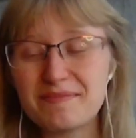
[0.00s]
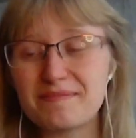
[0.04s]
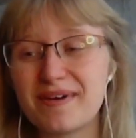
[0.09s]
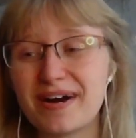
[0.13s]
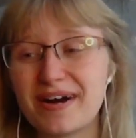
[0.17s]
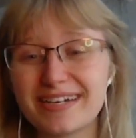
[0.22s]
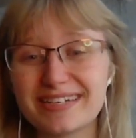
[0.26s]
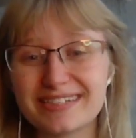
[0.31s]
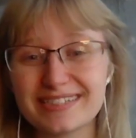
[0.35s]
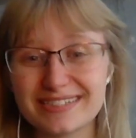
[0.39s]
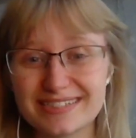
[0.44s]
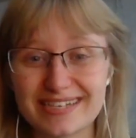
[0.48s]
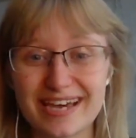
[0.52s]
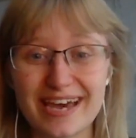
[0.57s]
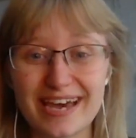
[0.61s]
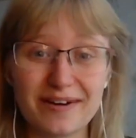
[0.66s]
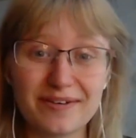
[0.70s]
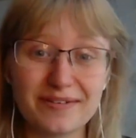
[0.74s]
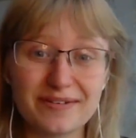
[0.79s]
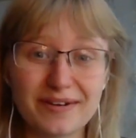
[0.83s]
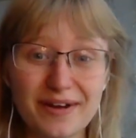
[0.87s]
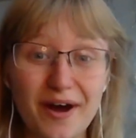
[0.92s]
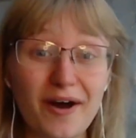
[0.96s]
my
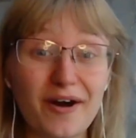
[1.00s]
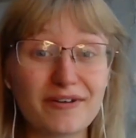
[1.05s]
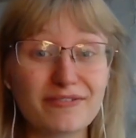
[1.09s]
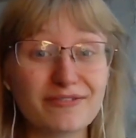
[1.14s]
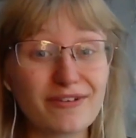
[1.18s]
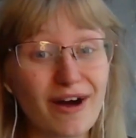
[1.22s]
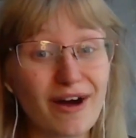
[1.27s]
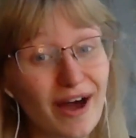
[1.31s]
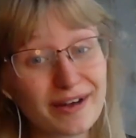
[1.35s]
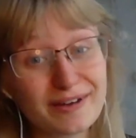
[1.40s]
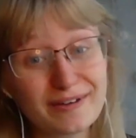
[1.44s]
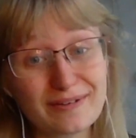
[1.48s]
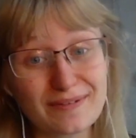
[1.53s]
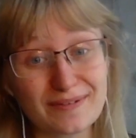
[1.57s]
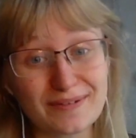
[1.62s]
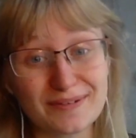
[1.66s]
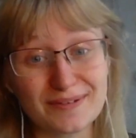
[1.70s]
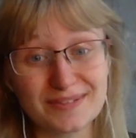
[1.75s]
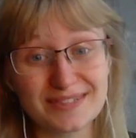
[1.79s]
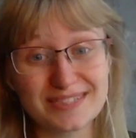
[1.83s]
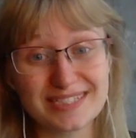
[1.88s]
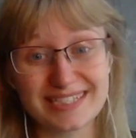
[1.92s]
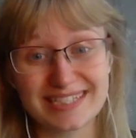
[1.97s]
town of Hyrule
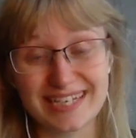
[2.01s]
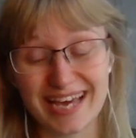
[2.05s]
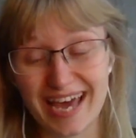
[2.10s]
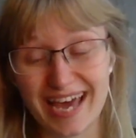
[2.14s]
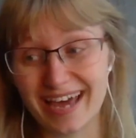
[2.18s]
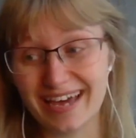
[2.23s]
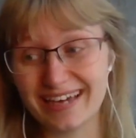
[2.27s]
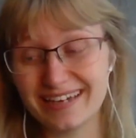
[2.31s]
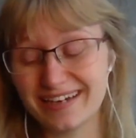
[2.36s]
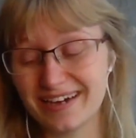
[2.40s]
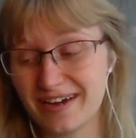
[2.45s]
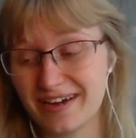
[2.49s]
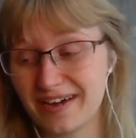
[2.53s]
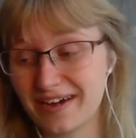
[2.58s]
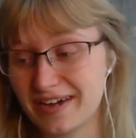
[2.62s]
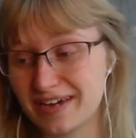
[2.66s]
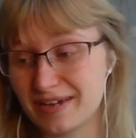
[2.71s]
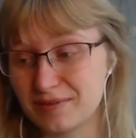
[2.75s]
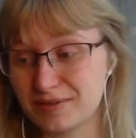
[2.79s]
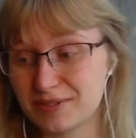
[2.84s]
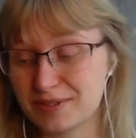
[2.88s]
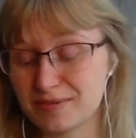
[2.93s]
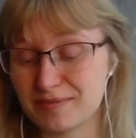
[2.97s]
today. Uh,
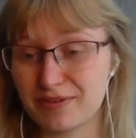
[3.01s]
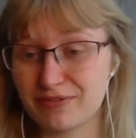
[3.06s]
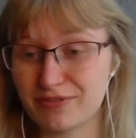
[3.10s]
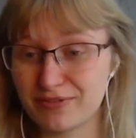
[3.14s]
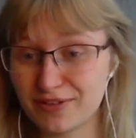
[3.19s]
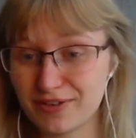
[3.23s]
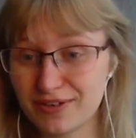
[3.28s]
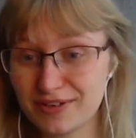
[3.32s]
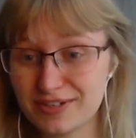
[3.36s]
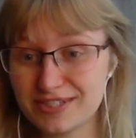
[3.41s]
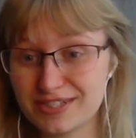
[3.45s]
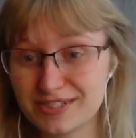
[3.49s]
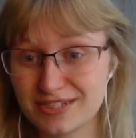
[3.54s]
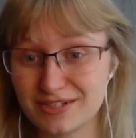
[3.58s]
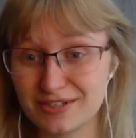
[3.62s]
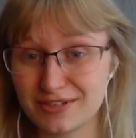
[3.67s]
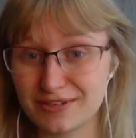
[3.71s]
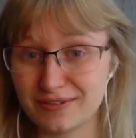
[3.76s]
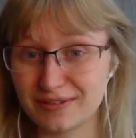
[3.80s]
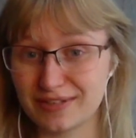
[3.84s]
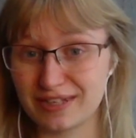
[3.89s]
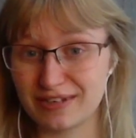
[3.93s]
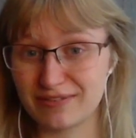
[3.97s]
it was my first
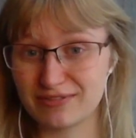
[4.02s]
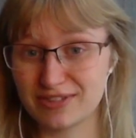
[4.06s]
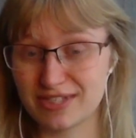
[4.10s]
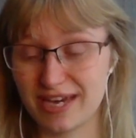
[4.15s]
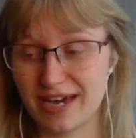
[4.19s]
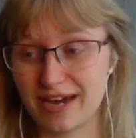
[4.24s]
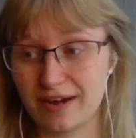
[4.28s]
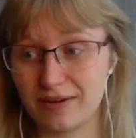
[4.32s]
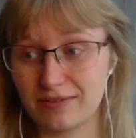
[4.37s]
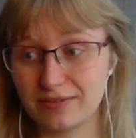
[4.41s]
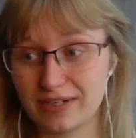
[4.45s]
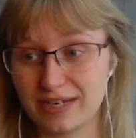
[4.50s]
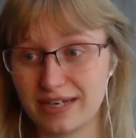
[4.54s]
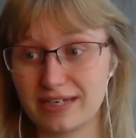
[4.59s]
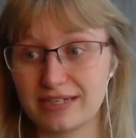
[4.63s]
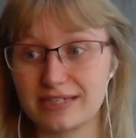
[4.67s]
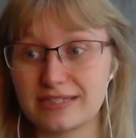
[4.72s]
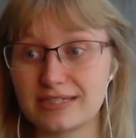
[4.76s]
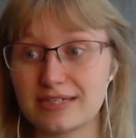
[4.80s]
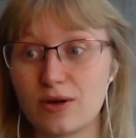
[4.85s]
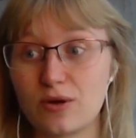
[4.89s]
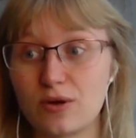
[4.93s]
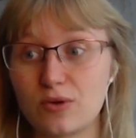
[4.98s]
new leaf town. It
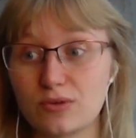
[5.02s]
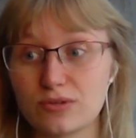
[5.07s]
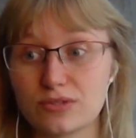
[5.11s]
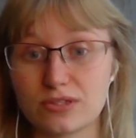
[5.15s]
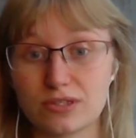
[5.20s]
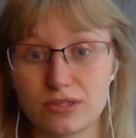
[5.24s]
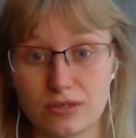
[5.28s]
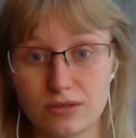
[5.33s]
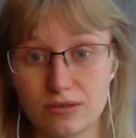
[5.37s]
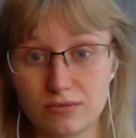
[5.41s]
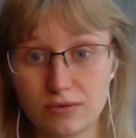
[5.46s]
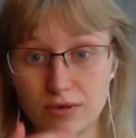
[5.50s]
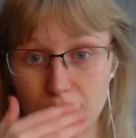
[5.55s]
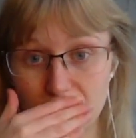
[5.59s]
is also